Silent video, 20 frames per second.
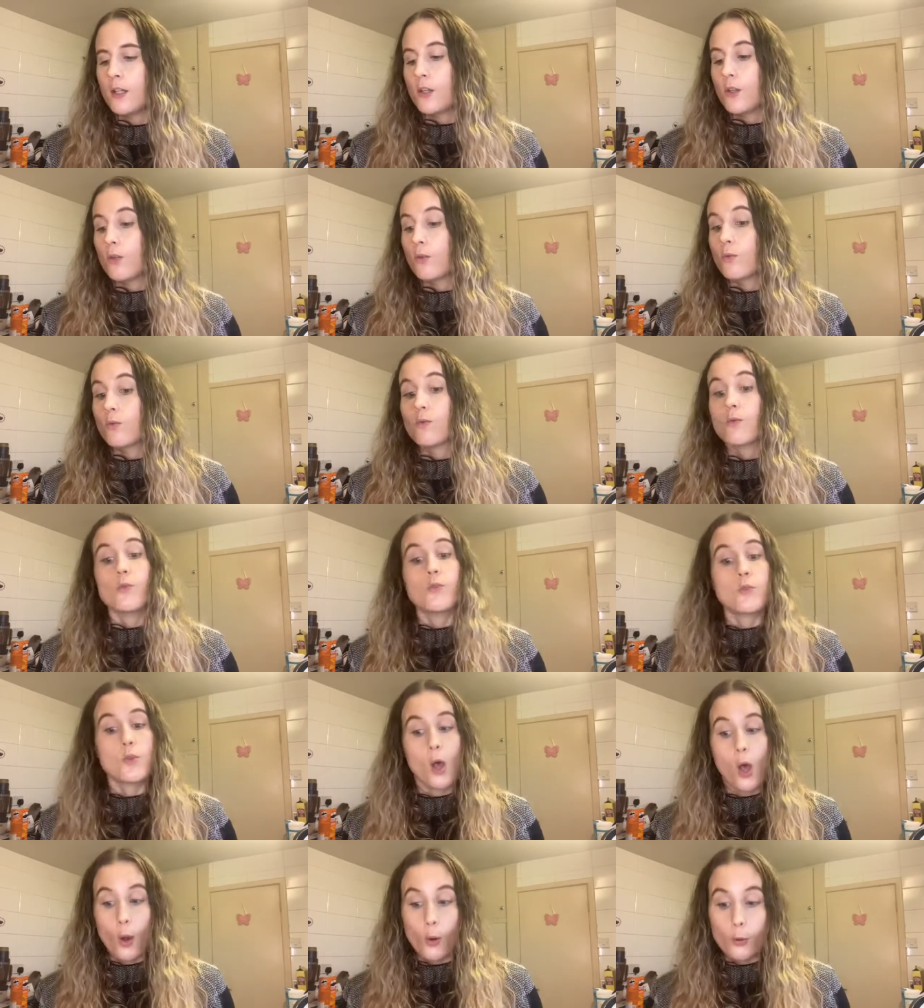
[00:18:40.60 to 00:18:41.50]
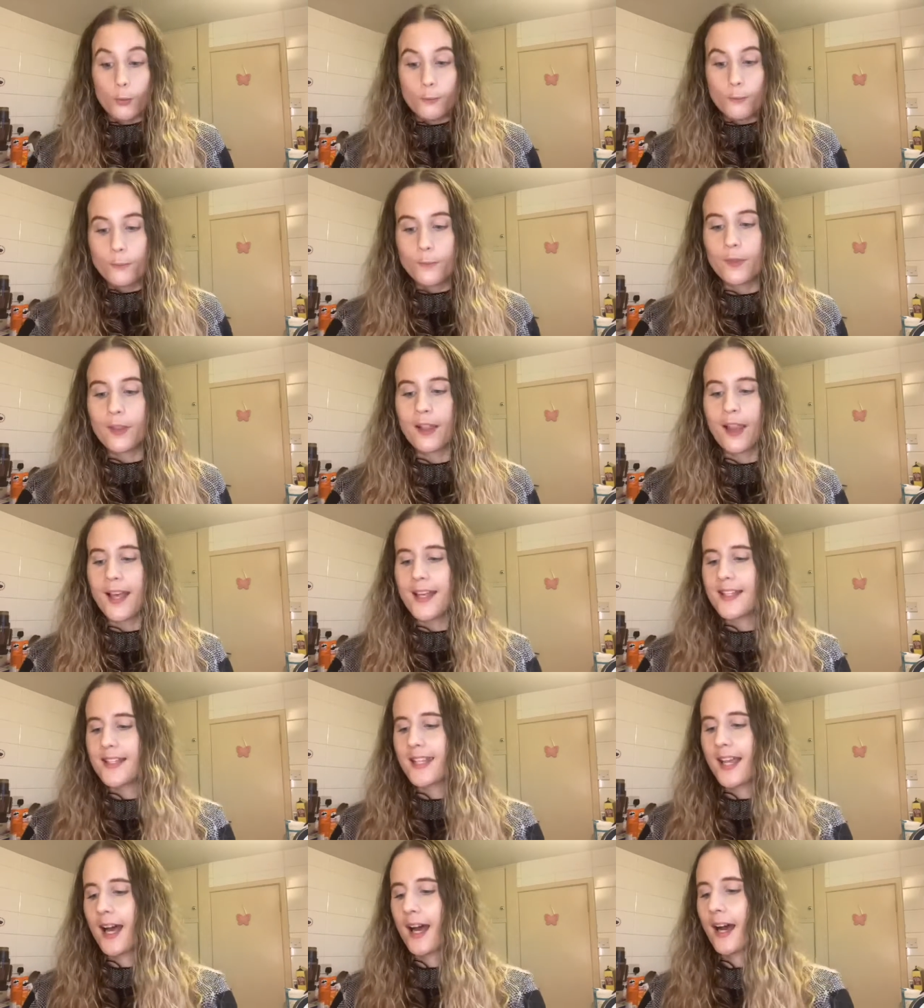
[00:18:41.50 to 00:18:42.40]
So let's
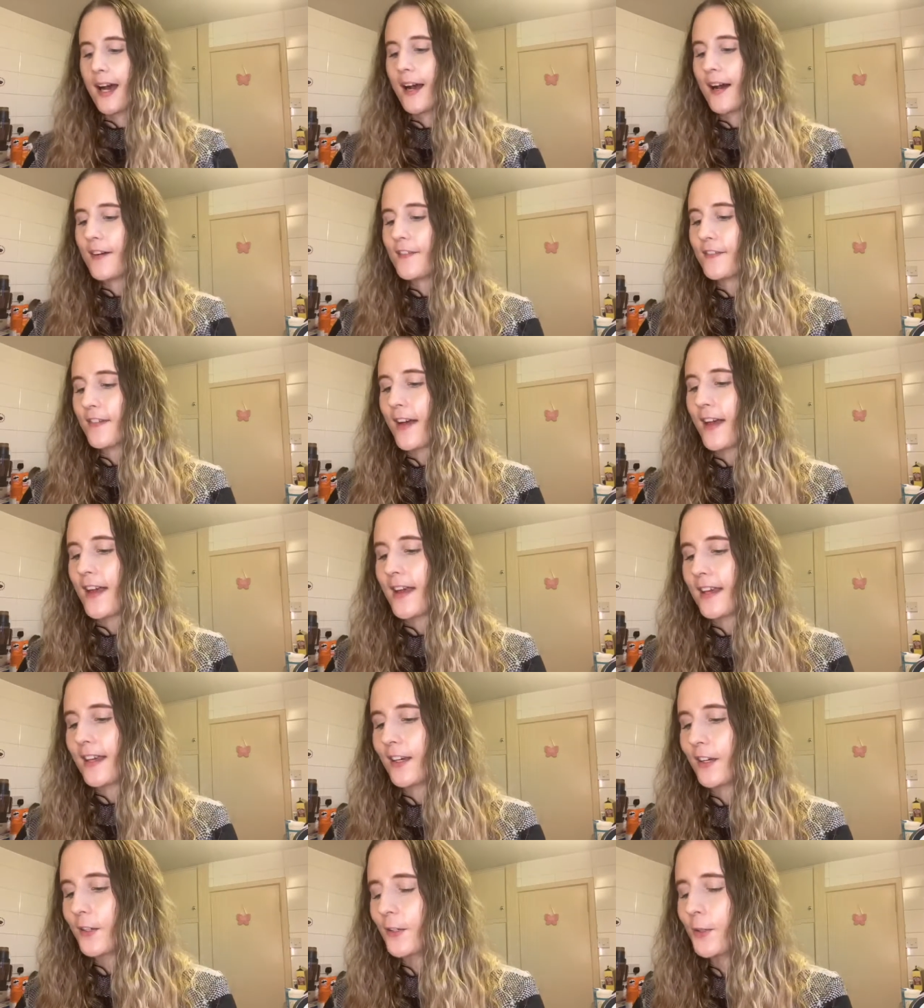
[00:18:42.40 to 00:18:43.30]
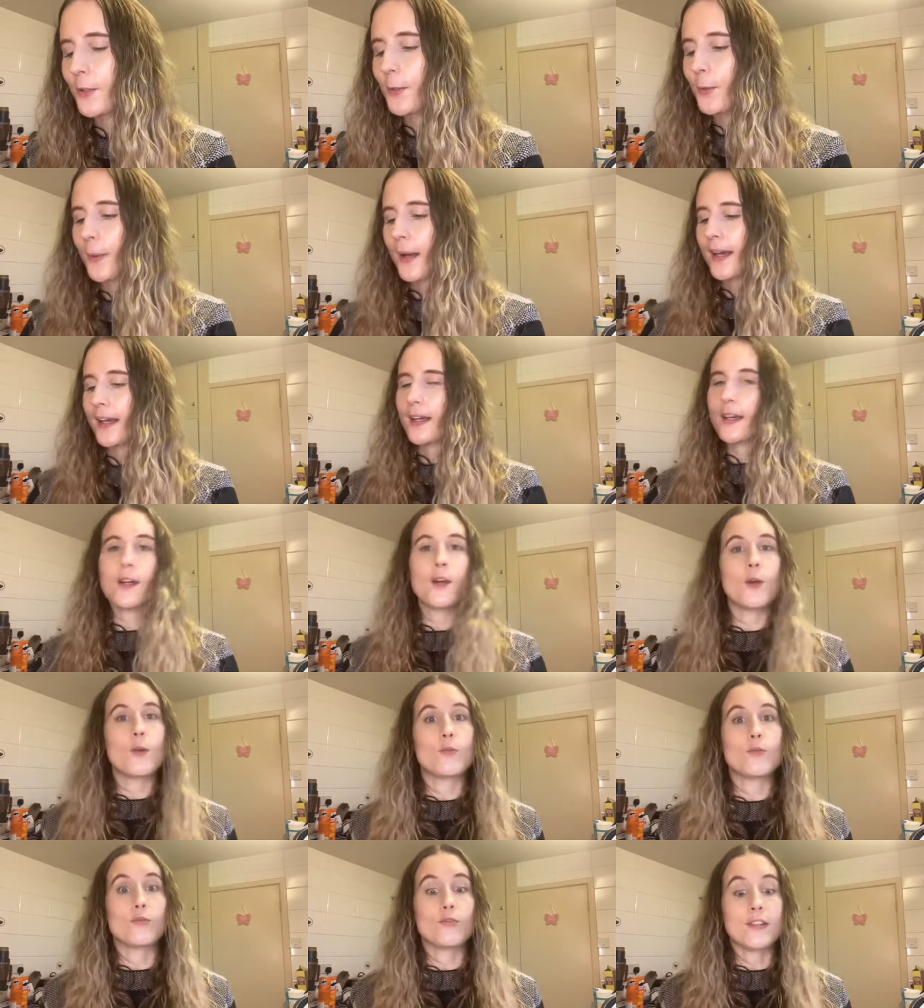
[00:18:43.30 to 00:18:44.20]
have a quick
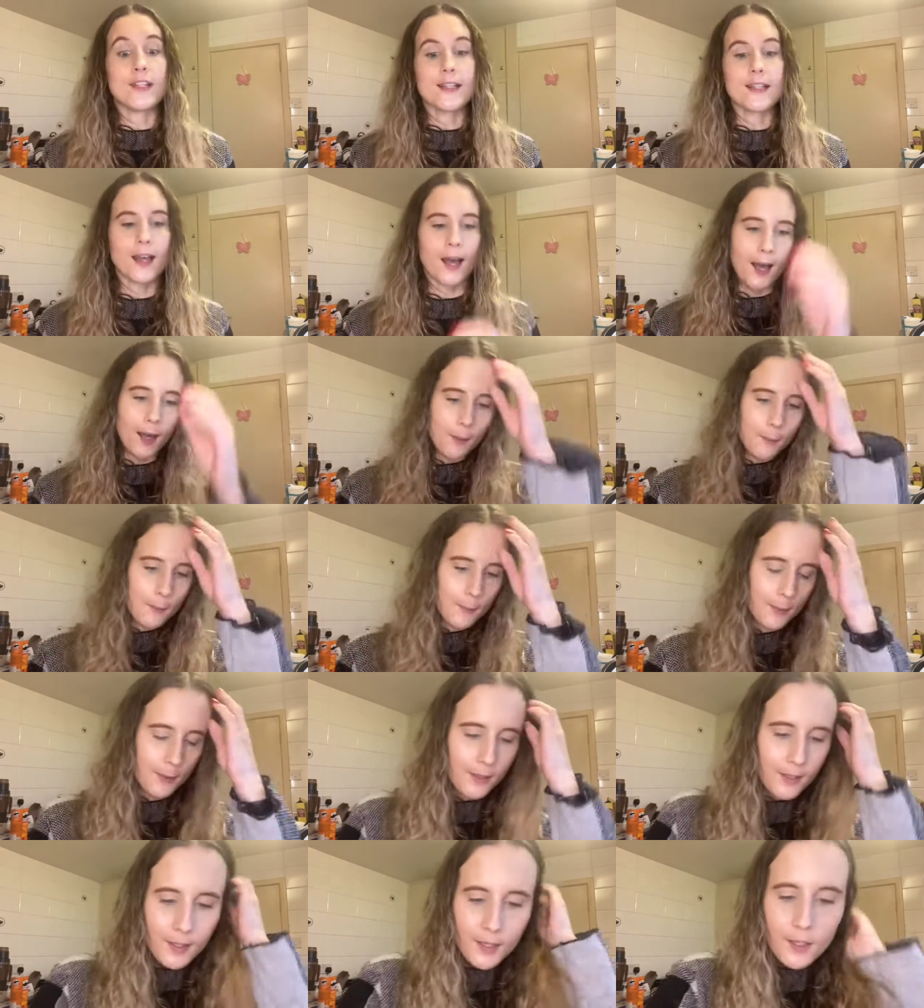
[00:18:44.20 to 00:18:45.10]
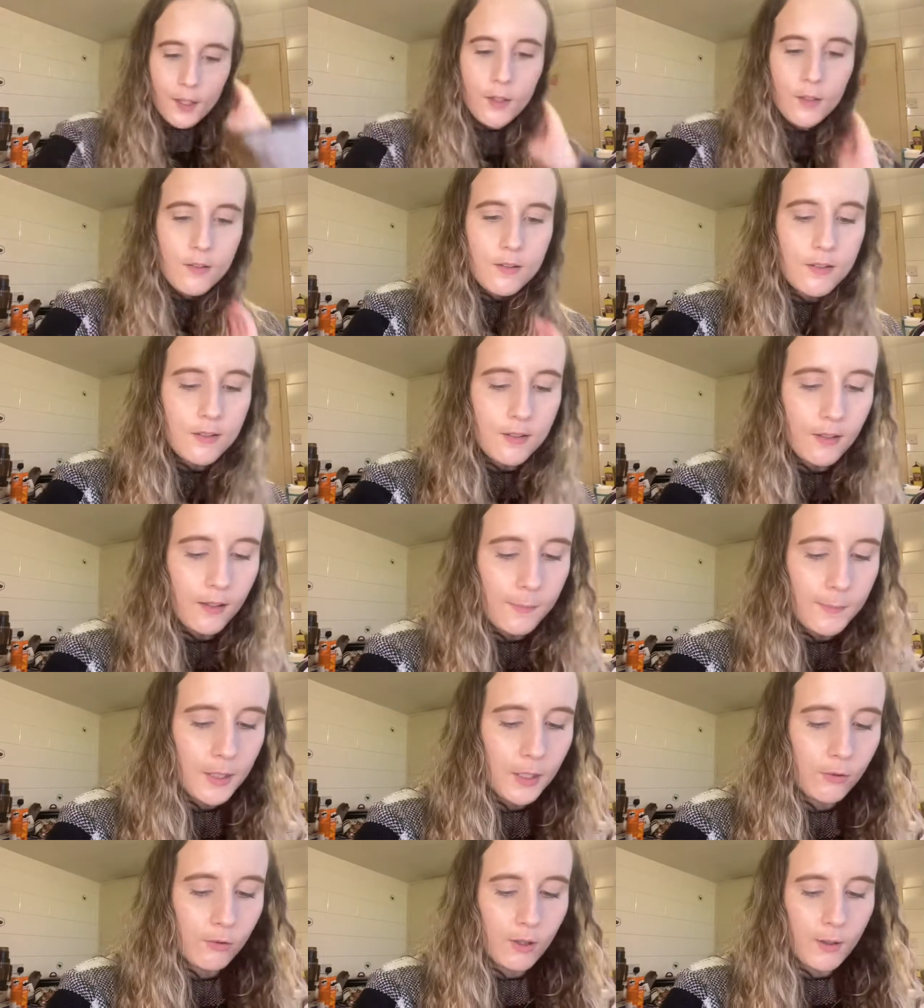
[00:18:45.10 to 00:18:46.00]
recap. So let me
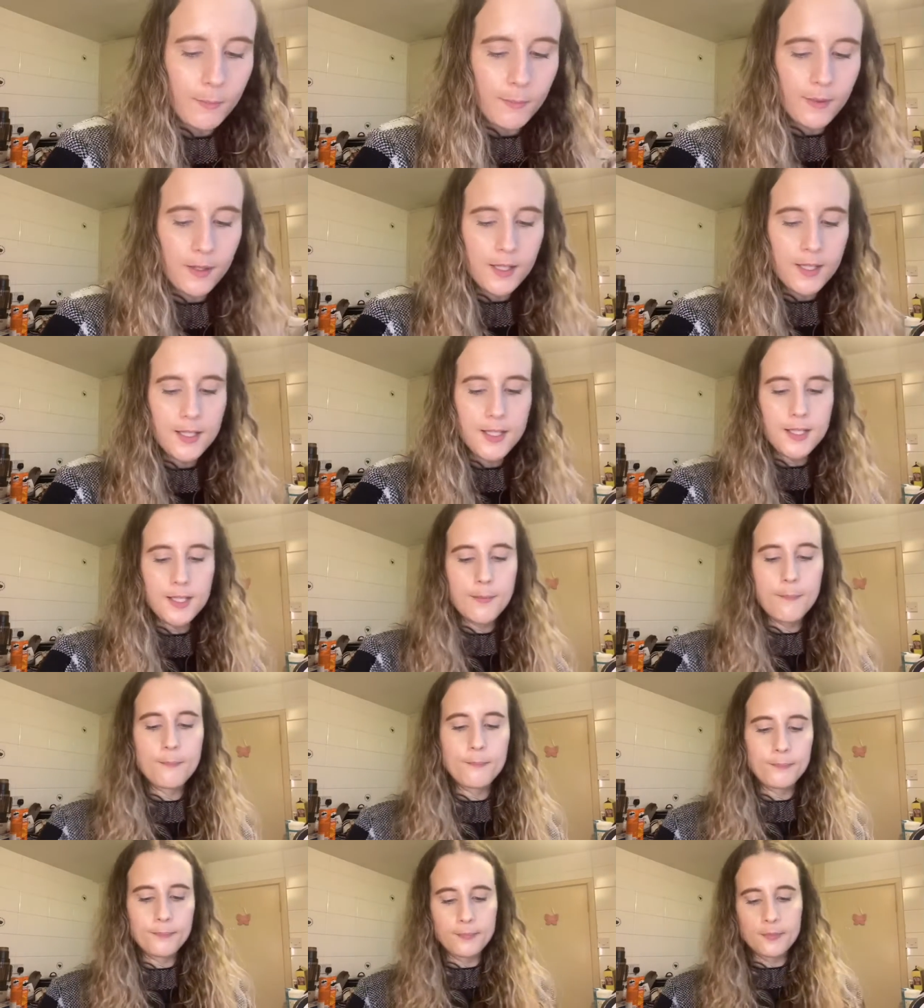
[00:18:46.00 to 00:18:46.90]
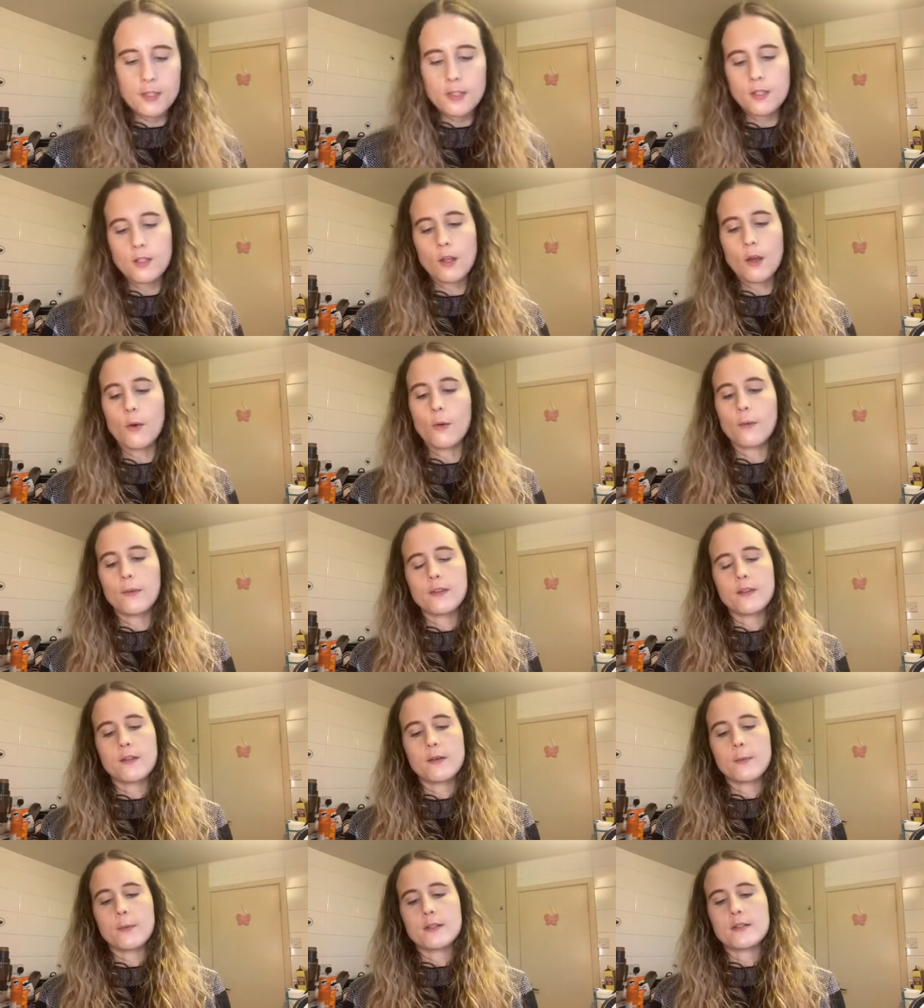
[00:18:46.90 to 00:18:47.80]
grab this. So there
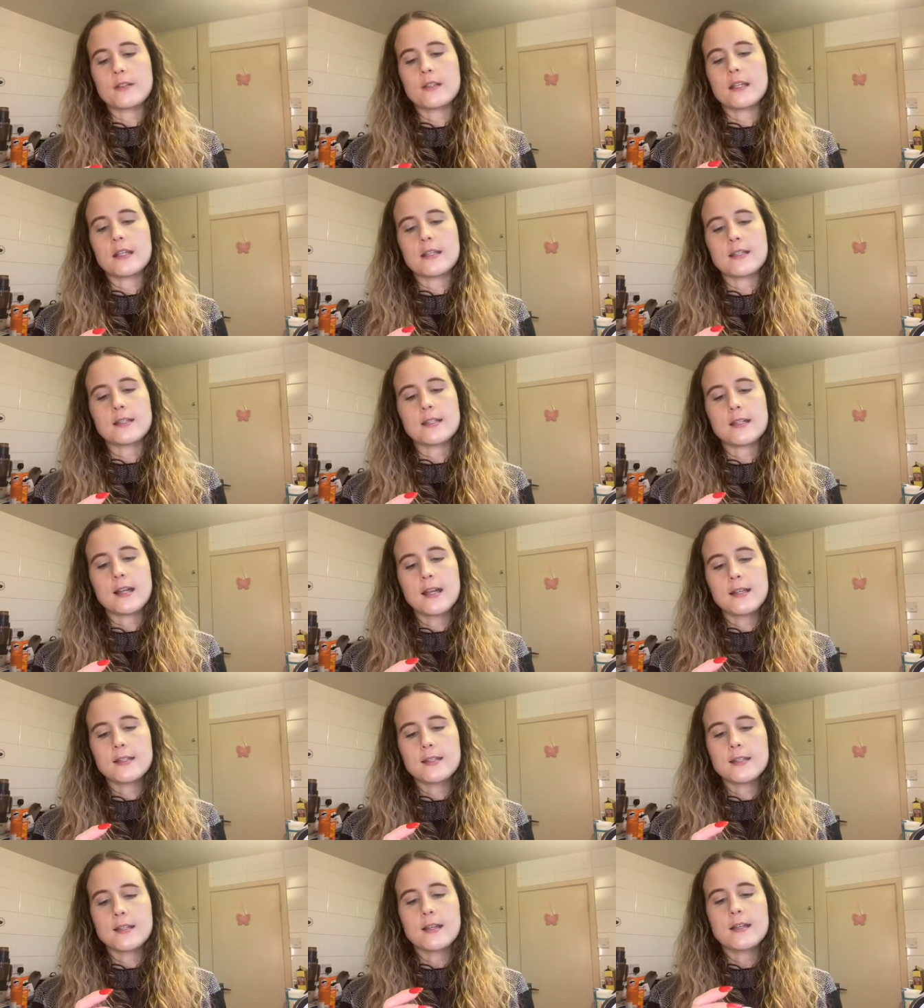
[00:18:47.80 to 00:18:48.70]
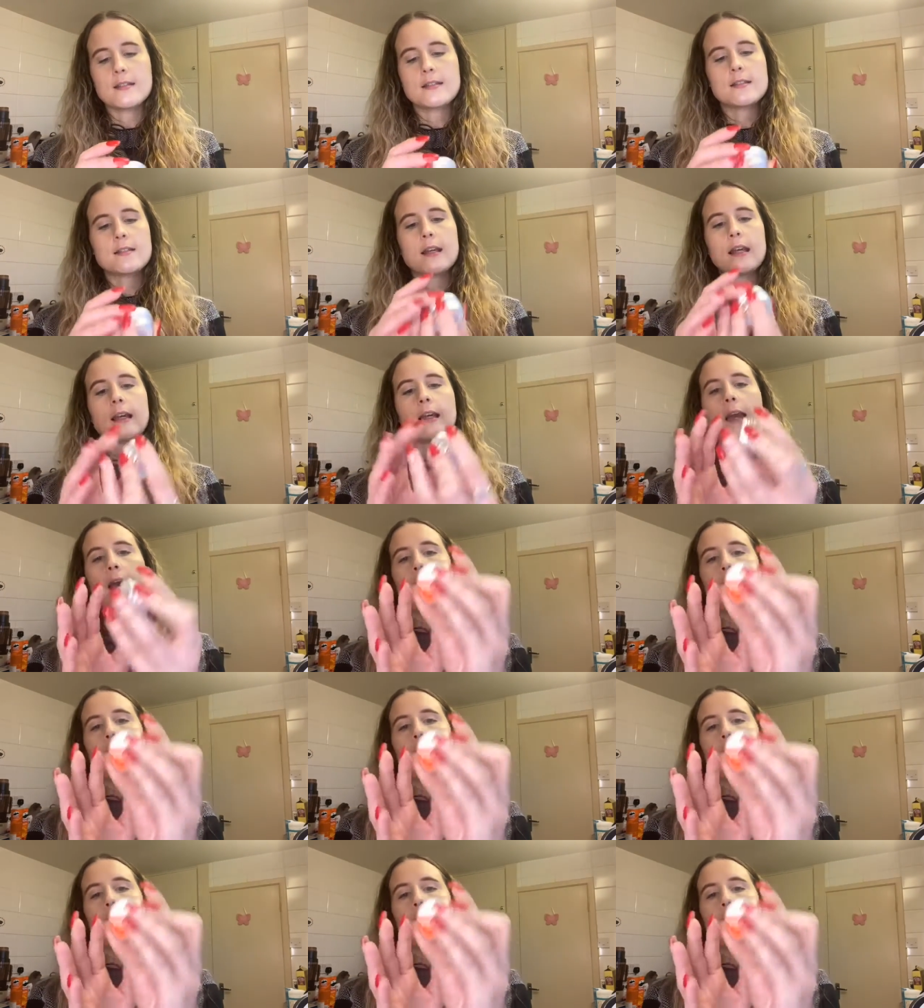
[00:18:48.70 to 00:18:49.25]
was the Synestia Skincare